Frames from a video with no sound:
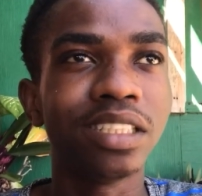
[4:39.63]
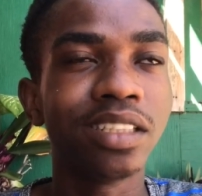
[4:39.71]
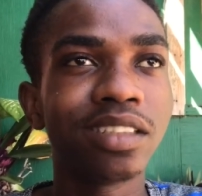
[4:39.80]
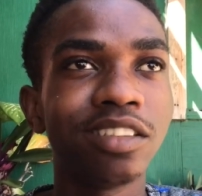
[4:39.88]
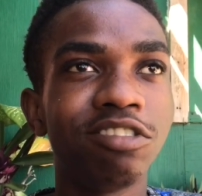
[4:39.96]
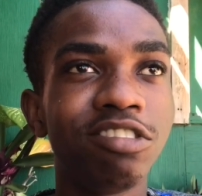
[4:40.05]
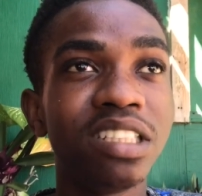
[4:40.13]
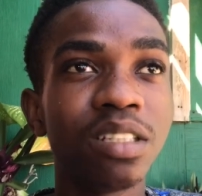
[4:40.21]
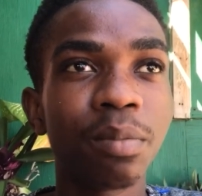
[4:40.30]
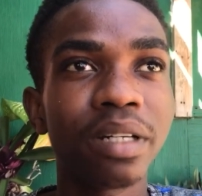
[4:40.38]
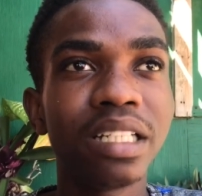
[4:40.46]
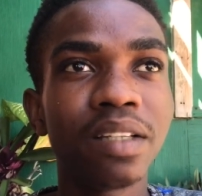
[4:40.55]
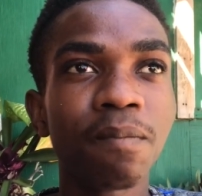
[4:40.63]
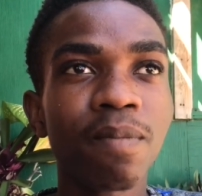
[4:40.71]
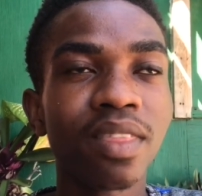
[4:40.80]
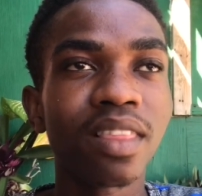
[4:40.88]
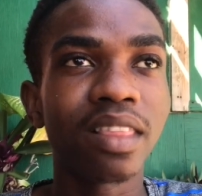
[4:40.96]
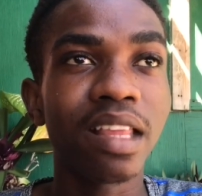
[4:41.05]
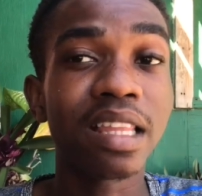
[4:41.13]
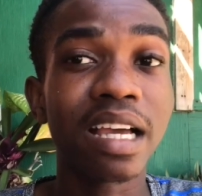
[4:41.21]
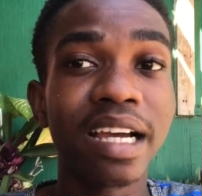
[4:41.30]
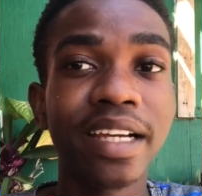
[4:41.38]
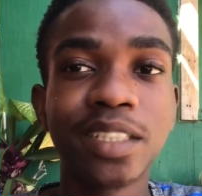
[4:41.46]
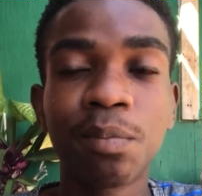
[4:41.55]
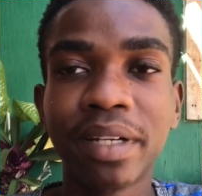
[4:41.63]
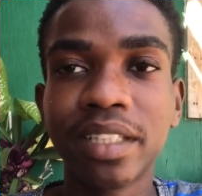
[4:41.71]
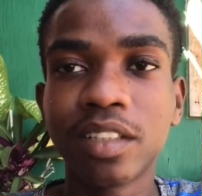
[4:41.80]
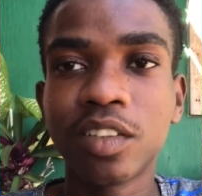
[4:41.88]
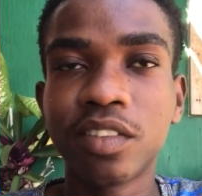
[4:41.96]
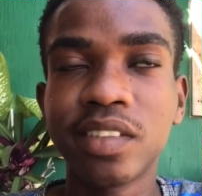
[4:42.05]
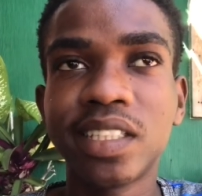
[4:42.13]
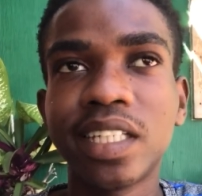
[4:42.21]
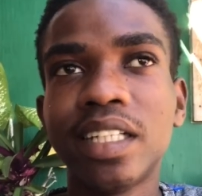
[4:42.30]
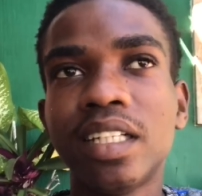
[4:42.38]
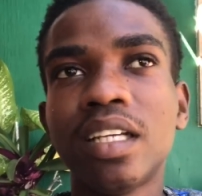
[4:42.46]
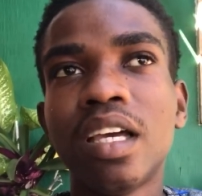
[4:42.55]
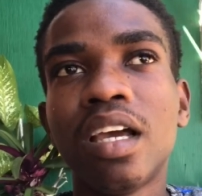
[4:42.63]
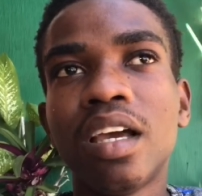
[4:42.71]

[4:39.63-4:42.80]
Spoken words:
Just reach a point, like the highest point I'm gonna reach, and then